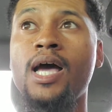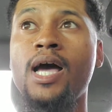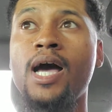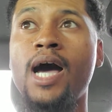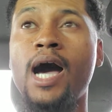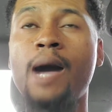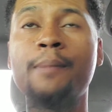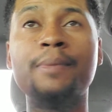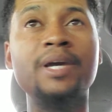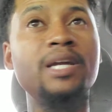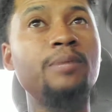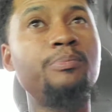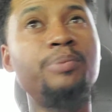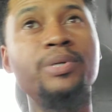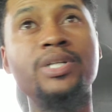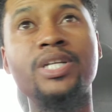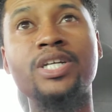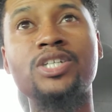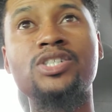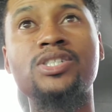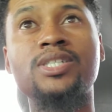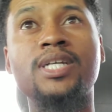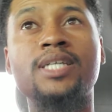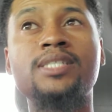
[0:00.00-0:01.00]
I made a
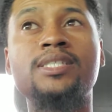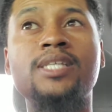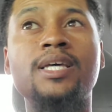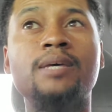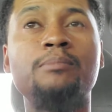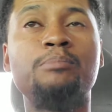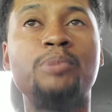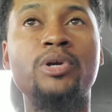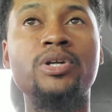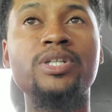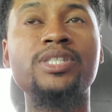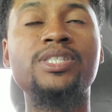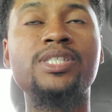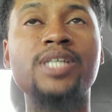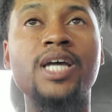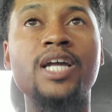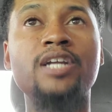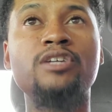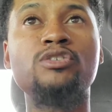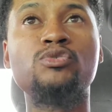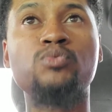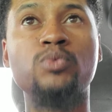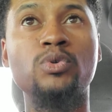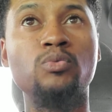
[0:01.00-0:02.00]
prediction. I said Bernie
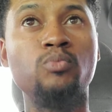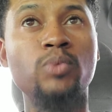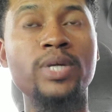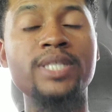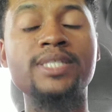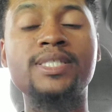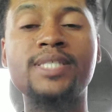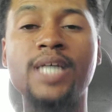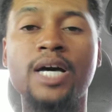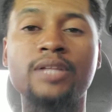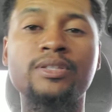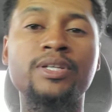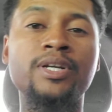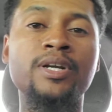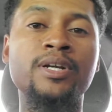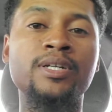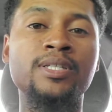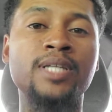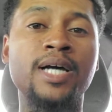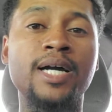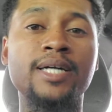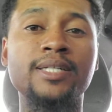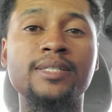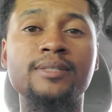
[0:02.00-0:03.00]
Sanders would win South
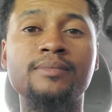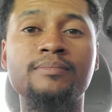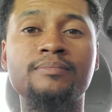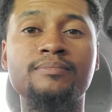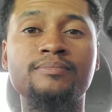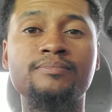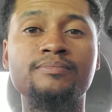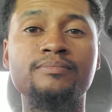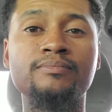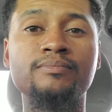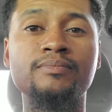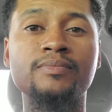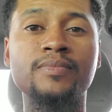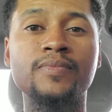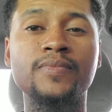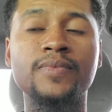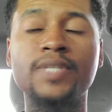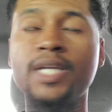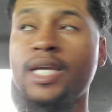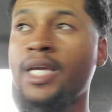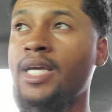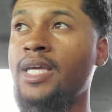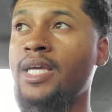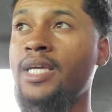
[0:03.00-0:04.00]
Carolina.
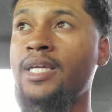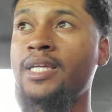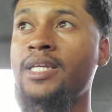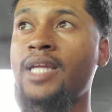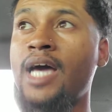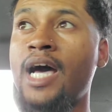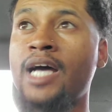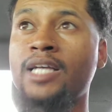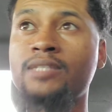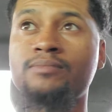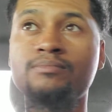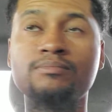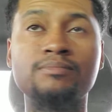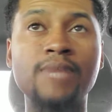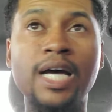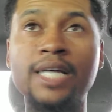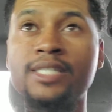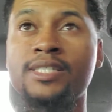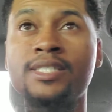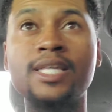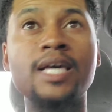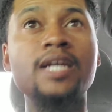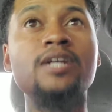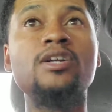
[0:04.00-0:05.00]
And I
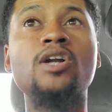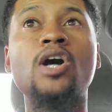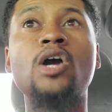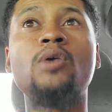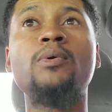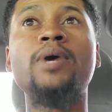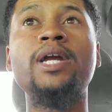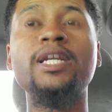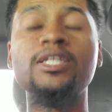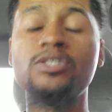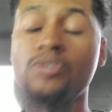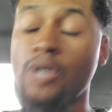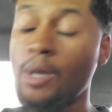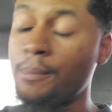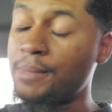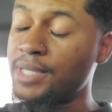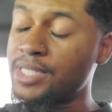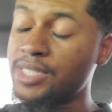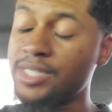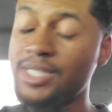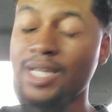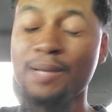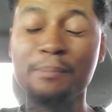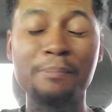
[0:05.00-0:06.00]
said it already, so I'm going to
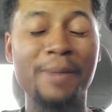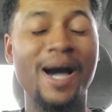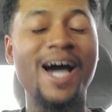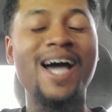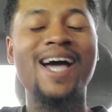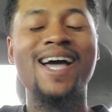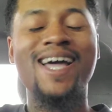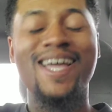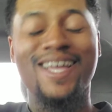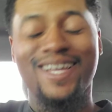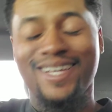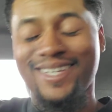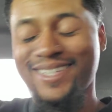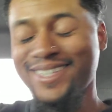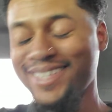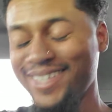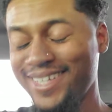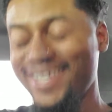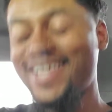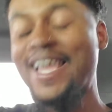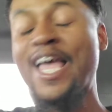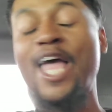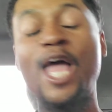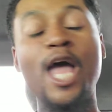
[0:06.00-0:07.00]
stick by it.
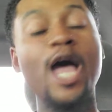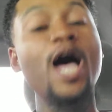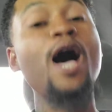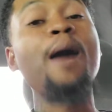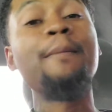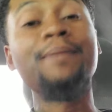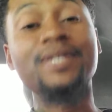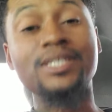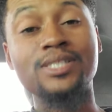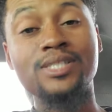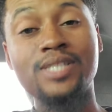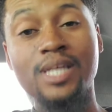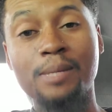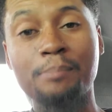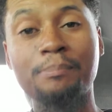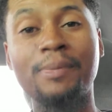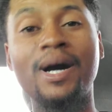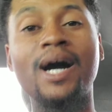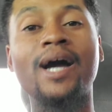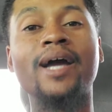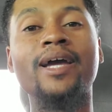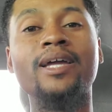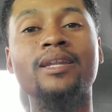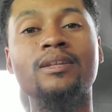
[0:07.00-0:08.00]
I'm going to stick
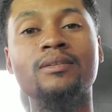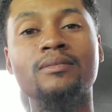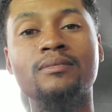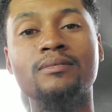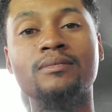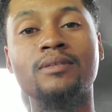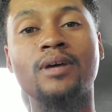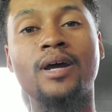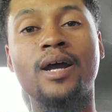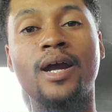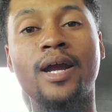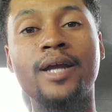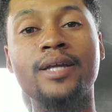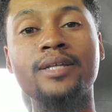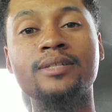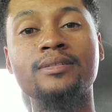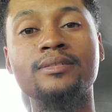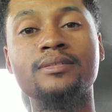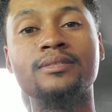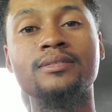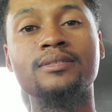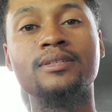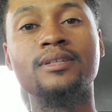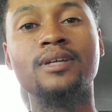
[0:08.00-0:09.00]
by it, all right?
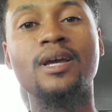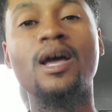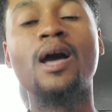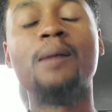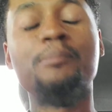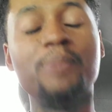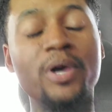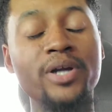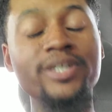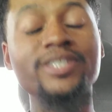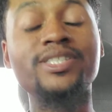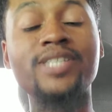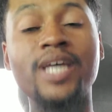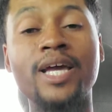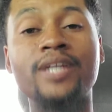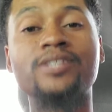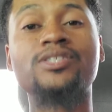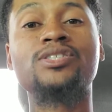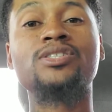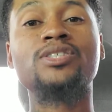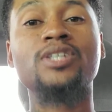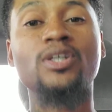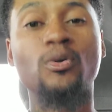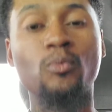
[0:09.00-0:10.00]
Bernie Sanders
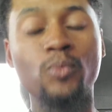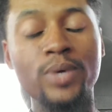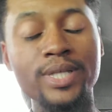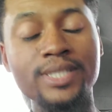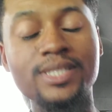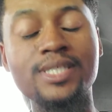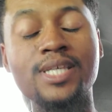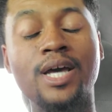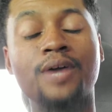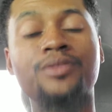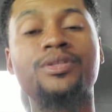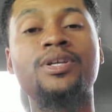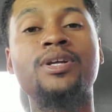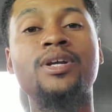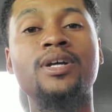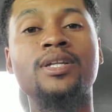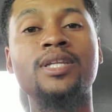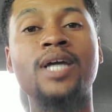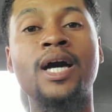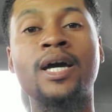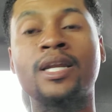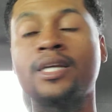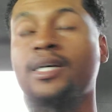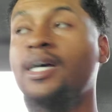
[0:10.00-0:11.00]
is going to win South
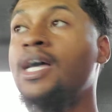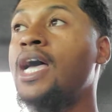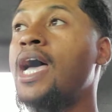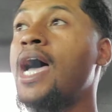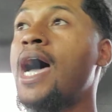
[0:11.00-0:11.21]
Carolina.